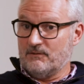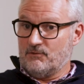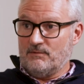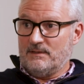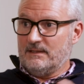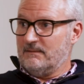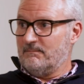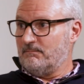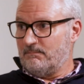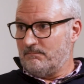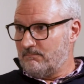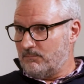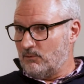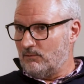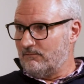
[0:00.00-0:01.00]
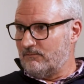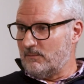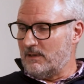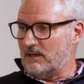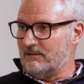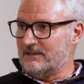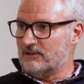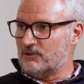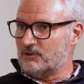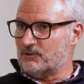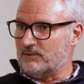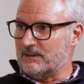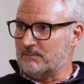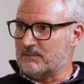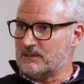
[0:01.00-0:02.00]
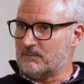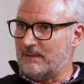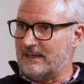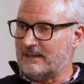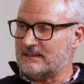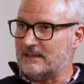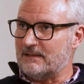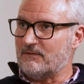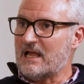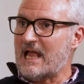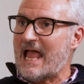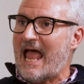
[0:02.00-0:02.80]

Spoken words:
It's really important from our industry perspective.